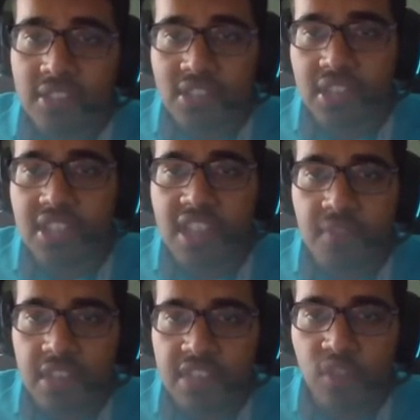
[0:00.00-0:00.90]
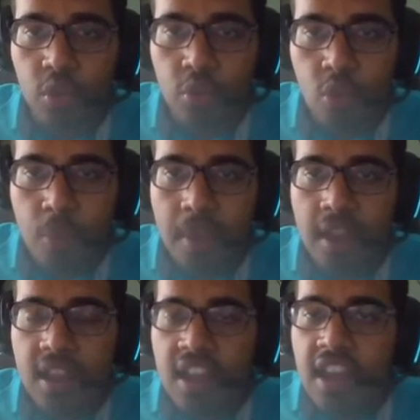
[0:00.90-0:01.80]
This is a difficult group, and
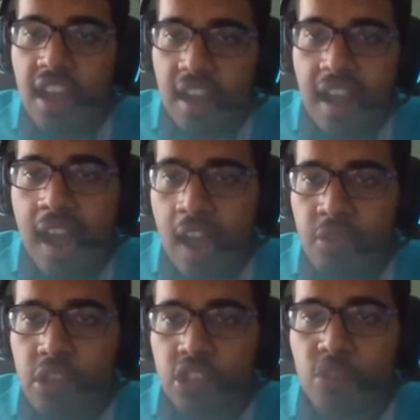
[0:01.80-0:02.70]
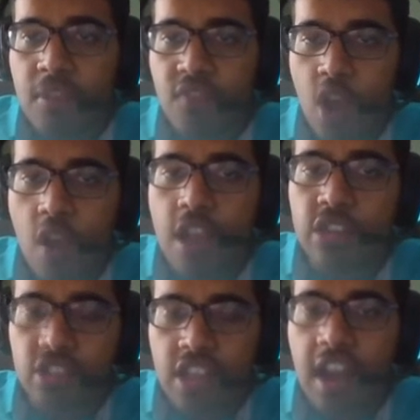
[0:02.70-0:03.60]
I think this will be very
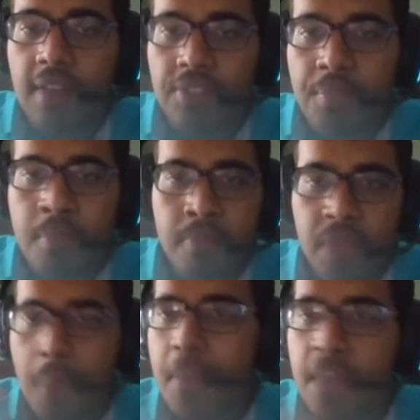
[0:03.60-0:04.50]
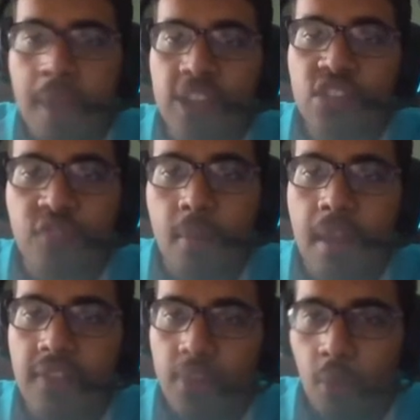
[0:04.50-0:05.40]
interesting. The big matchup for
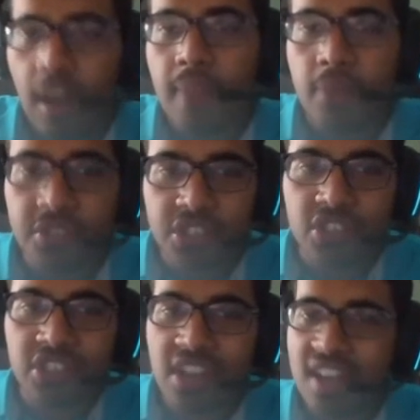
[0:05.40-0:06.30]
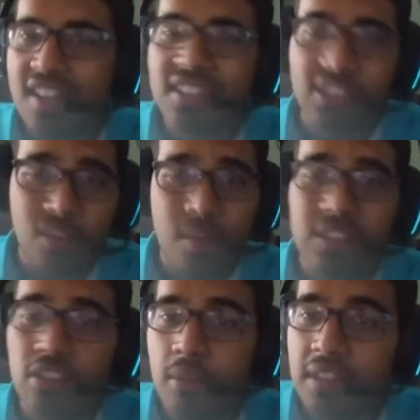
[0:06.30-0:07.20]
me, the one I'm most interested in, is the Korea
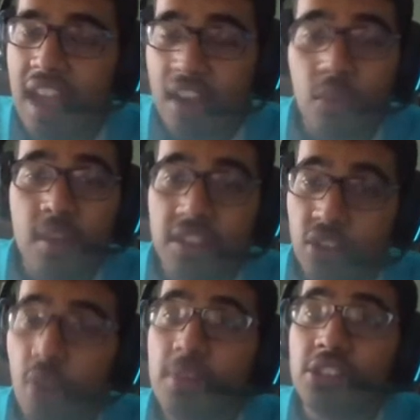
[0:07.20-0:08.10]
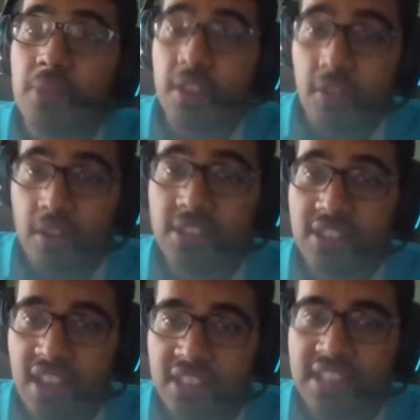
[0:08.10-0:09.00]
Derby. That Korea Derby is going to be crazy,
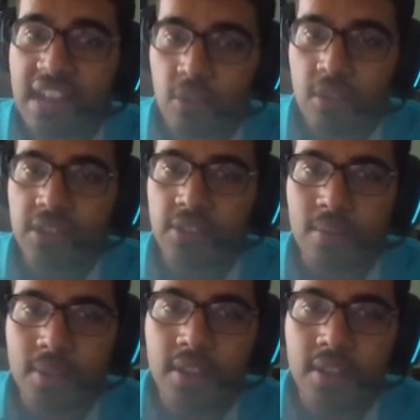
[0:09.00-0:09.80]
guys, that Korea Derby.